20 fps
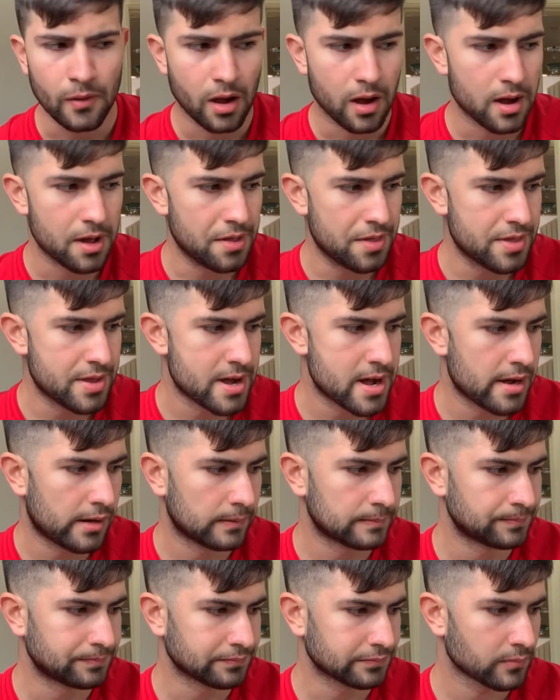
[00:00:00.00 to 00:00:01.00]
And
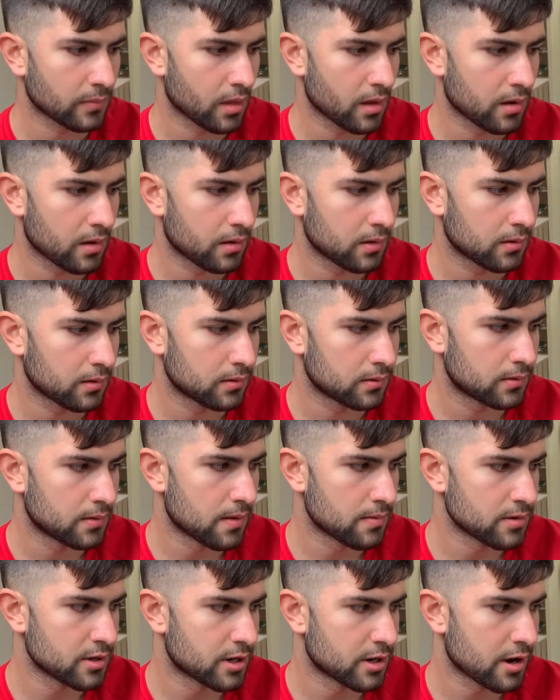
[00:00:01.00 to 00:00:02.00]
I'm
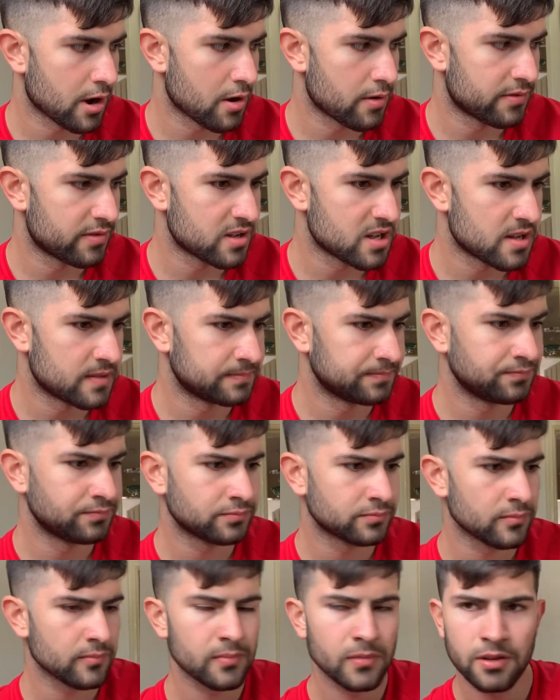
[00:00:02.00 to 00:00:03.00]
going to go for
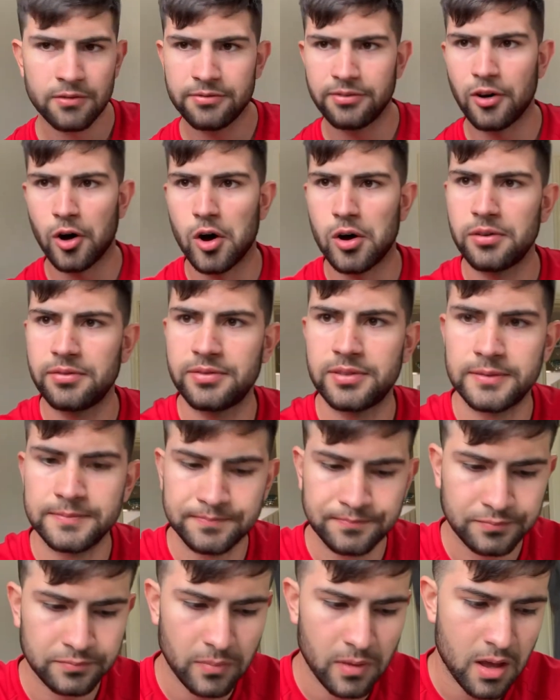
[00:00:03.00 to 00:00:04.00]
fourth.
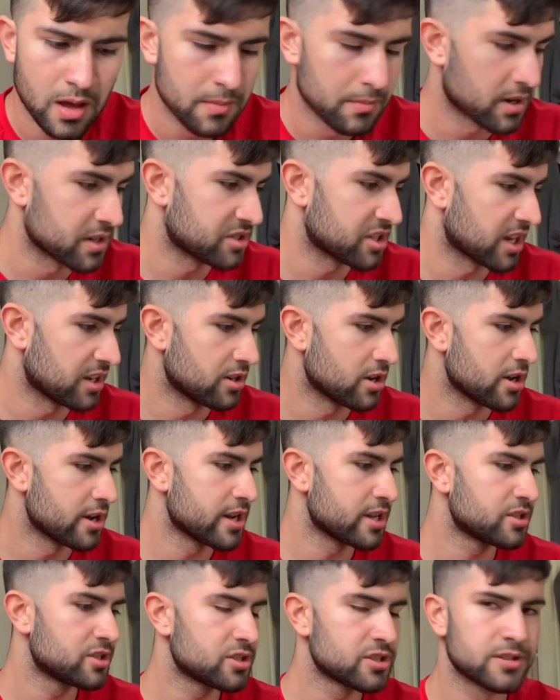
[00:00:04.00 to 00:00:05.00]
I'm going to say
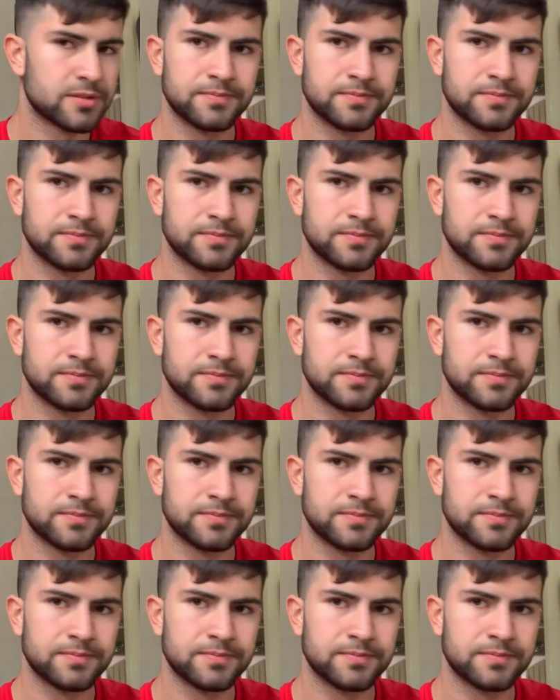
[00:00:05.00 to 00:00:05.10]
Nerds.